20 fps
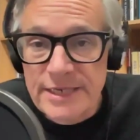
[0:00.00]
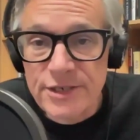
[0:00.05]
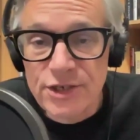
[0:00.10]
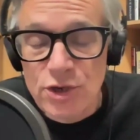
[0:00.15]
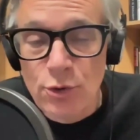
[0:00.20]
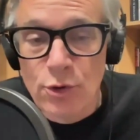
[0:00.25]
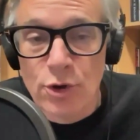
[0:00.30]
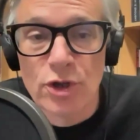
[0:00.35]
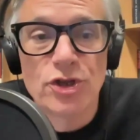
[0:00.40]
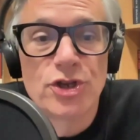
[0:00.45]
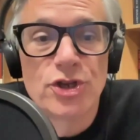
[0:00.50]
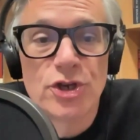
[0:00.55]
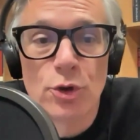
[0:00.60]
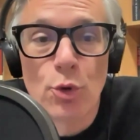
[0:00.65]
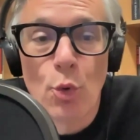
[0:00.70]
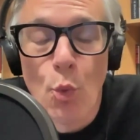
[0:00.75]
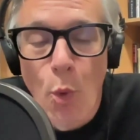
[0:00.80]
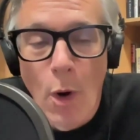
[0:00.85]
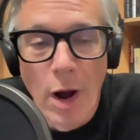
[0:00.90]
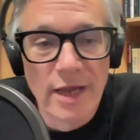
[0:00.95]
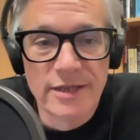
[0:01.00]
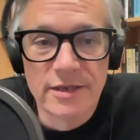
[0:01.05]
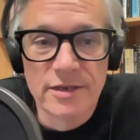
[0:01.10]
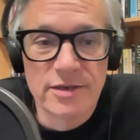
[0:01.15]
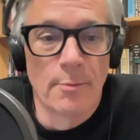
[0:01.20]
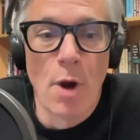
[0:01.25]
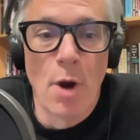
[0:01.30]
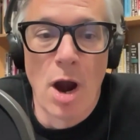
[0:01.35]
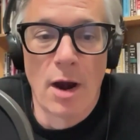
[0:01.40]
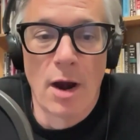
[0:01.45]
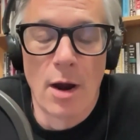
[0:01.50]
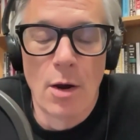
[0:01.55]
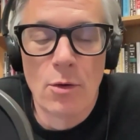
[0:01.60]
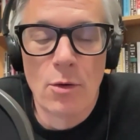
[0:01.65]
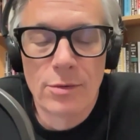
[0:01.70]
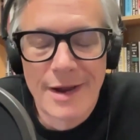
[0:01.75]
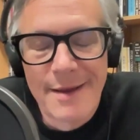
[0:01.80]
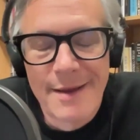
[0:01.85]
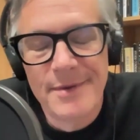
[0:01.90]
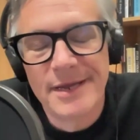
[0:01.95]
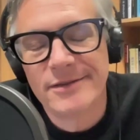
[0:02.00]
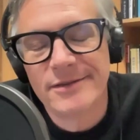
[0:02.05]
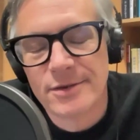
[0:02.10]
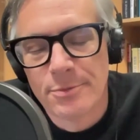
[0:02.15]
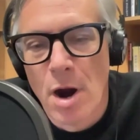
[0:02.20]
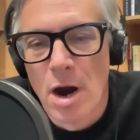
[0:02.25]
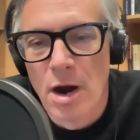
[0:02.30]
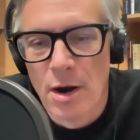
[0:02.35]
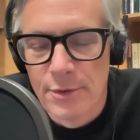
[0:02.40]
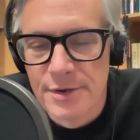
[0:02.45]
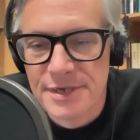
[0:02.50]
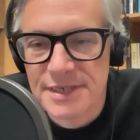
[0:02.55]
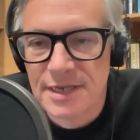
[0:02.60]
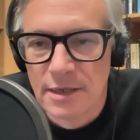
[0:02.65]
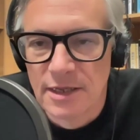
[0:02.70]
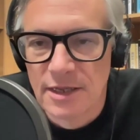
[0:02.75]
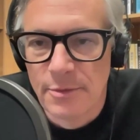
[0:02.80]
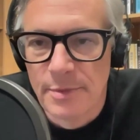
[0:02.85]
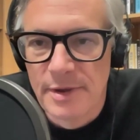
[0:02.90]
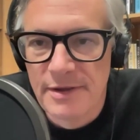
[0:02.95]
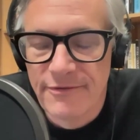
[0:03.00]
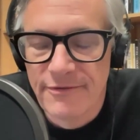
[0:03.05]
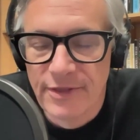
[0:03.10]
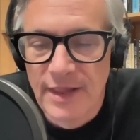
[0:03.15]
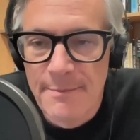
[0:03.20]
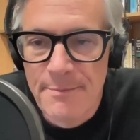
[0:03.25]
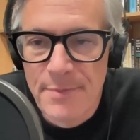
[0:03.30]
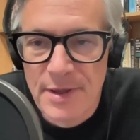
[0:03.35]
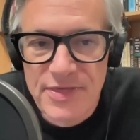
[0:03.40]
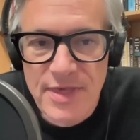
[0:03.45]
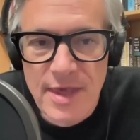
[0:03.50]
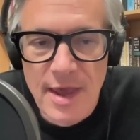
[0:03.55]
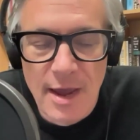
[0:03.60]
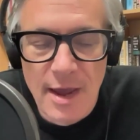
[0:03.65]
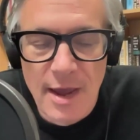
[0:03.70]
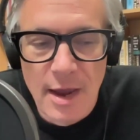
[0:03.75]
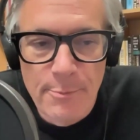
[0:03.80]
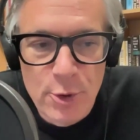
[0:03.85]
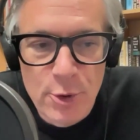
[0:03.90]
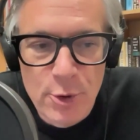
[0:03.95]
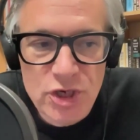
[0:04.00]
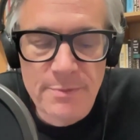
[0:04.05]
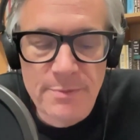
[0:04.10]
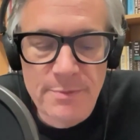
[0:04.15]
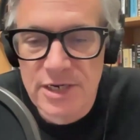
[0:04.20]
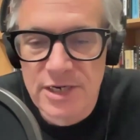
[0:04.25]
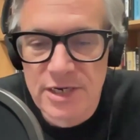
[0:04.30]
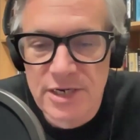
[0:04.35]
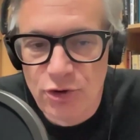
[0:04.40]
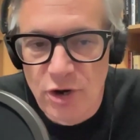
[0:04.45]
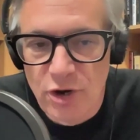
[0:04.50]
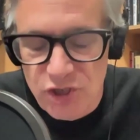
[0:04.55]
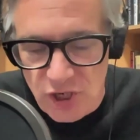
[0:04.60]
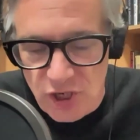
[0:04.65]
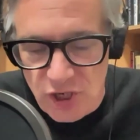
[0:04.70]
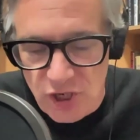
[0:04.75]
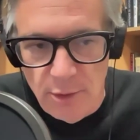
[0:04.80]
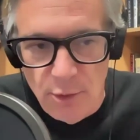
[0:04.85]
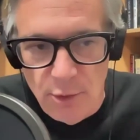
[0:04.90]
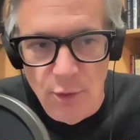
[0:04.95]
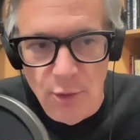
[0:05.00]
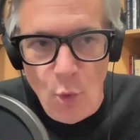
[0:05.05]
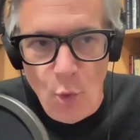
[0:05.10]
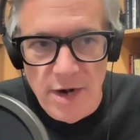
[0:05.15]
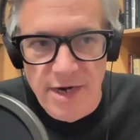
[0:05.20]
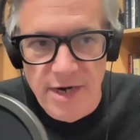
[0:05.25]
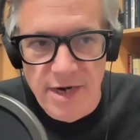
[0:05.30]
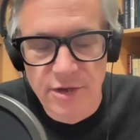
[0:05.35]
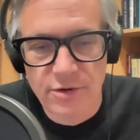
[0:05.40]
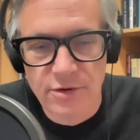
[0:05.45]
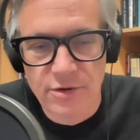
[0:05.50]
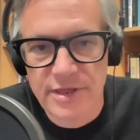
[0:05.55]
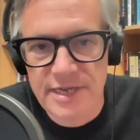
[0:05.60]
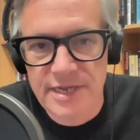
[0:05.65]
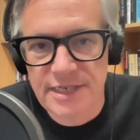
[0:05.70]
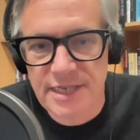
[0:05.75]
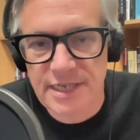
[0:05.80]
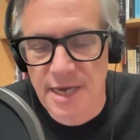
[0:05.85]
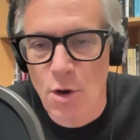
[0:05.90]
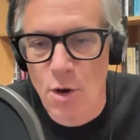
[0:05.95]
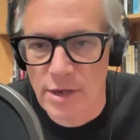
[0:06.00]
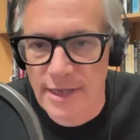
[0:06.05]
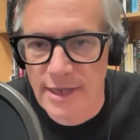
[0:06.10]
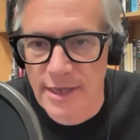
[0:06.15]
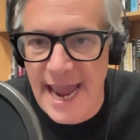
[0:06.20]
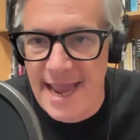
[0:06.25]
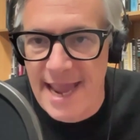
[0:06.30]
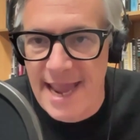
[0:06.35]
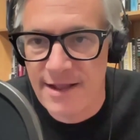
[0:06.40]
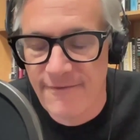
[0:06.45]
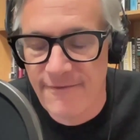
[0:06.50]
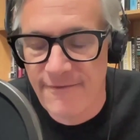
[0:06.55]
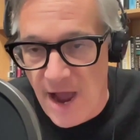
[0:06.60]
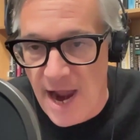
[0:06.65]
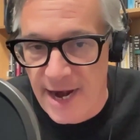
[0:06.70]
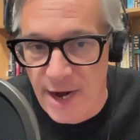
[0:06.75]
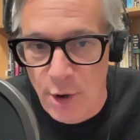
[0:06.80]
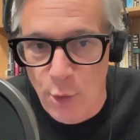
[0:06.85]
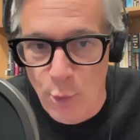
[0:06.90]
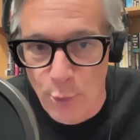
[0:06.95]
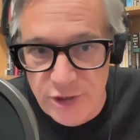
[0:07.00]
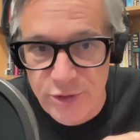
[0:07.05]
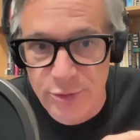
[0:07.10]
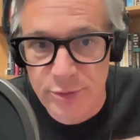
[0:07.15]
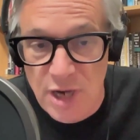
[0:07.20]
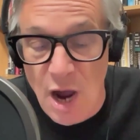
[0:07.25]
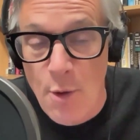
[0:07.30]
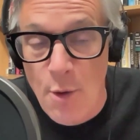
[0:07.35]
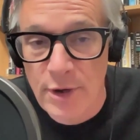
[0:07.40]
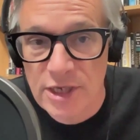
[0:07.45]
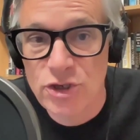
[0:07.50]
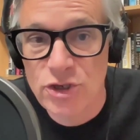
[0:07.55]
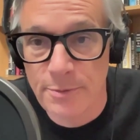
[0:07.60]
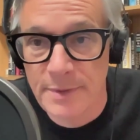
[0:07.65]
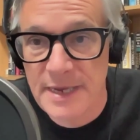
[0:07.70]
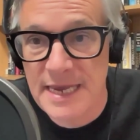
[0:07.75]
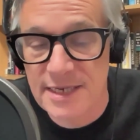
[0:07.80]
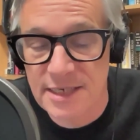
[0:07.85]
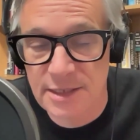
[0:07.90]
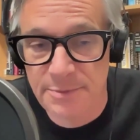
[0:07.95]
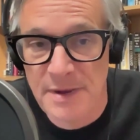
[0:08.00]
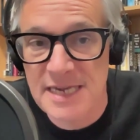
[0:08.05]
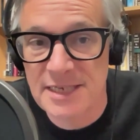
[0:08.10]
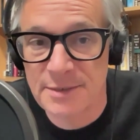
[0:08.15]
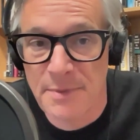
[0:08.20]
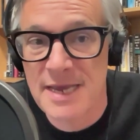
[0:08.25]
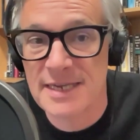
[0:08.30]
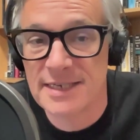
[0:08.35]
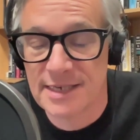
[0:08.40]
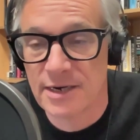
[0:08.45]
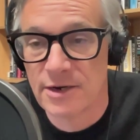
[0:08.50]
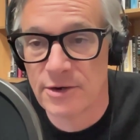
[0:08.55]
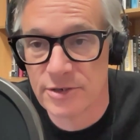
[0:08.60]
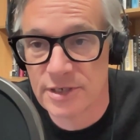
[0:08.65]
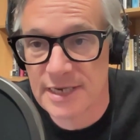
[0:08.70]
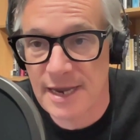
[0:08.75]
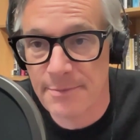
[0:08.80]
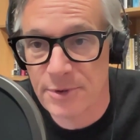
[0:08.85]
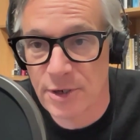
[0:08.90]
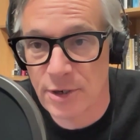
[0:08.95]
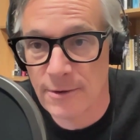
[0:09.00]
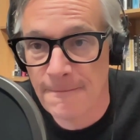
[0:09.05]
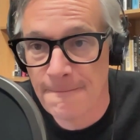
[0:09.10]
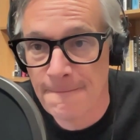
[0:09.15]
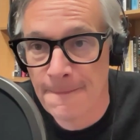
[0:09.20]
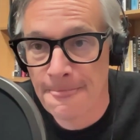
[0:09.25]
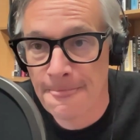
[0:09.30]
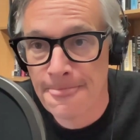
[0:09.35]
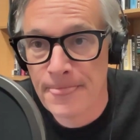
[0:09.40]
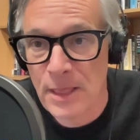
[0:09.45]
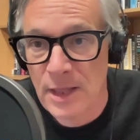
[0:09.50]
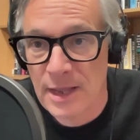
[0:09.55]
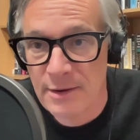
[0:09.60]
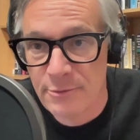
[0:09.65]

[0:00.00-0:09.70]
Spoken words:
is you could do one tomorrow. I mean, tomorrow is a little bit flip, but the Bush administration wanted to do this thing called N-Fire, which was going to be a space-based interceptor. Yeah.